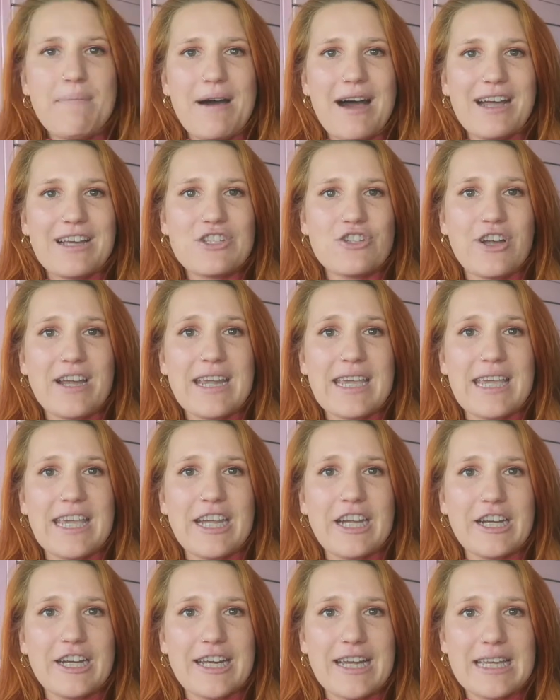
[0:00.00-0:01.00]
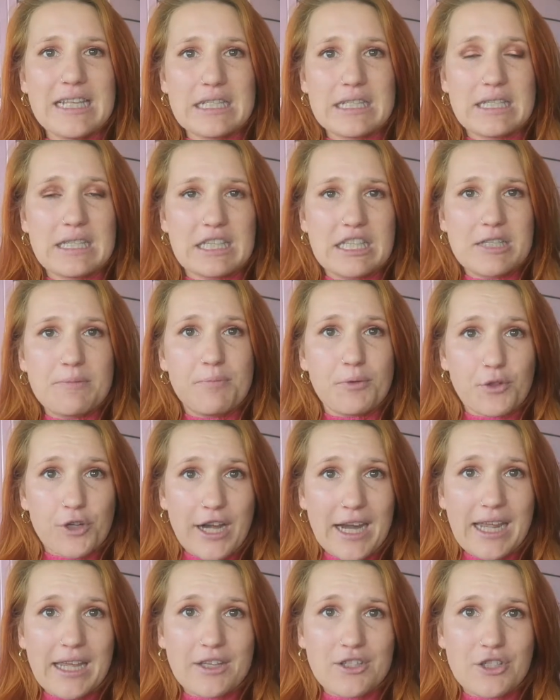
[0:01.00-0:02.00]
box right here is the
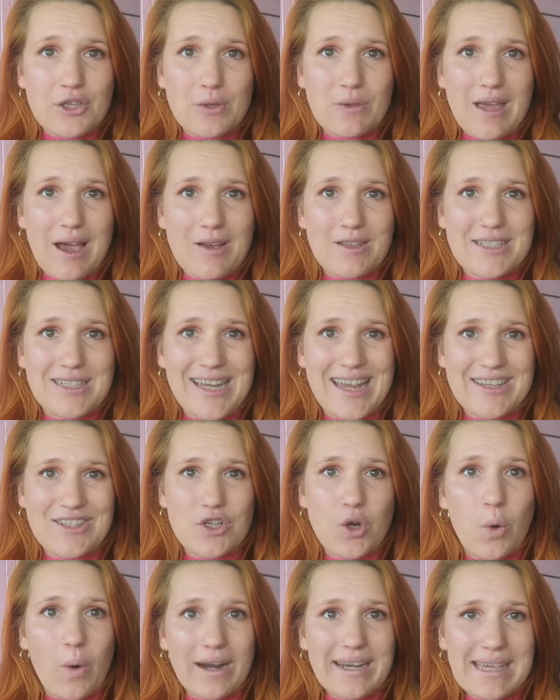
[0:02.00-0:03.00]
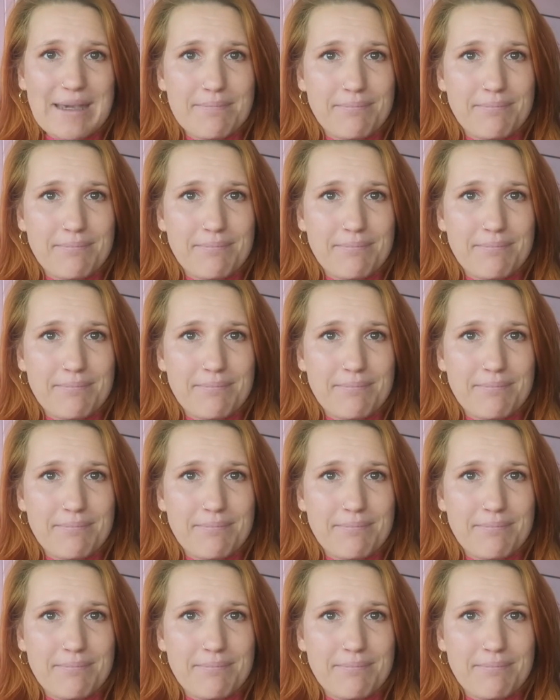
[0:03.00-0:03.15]
Spring 2020